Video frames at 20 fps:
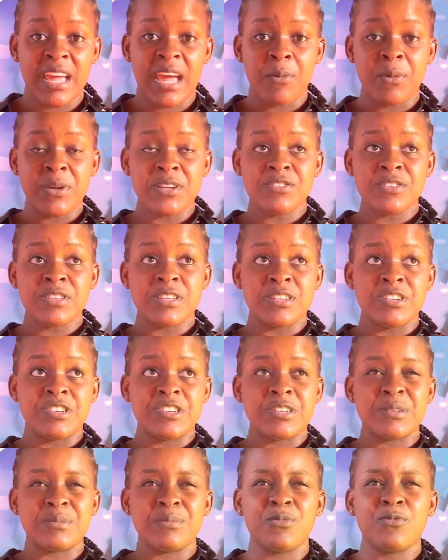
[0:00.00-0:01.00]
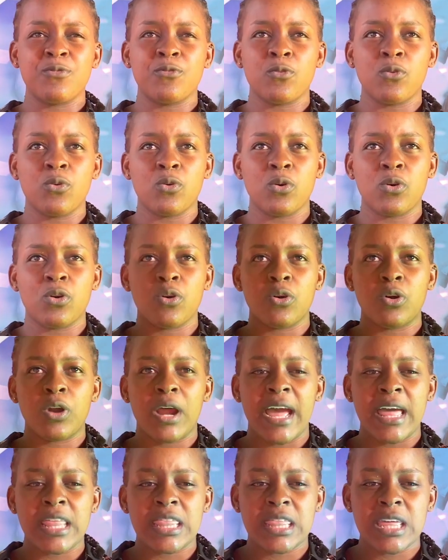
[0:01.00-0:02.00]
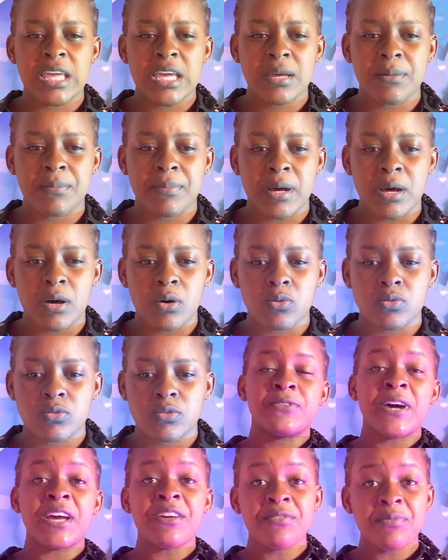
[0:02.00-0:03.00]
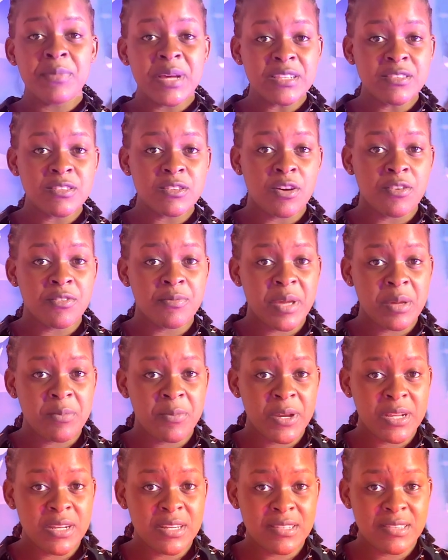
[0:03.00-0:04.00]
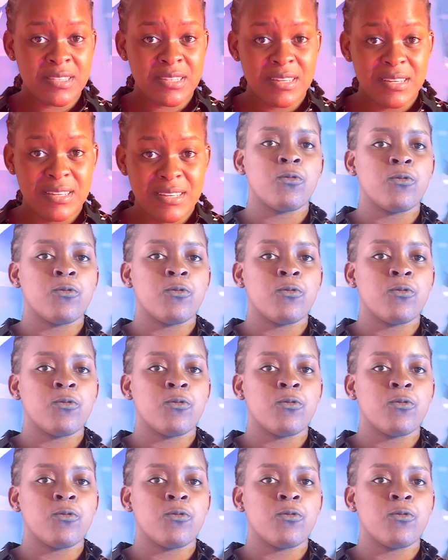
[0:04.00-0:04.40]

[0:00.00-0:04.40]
I went to the gym for I think about 5 months of my pregnancy.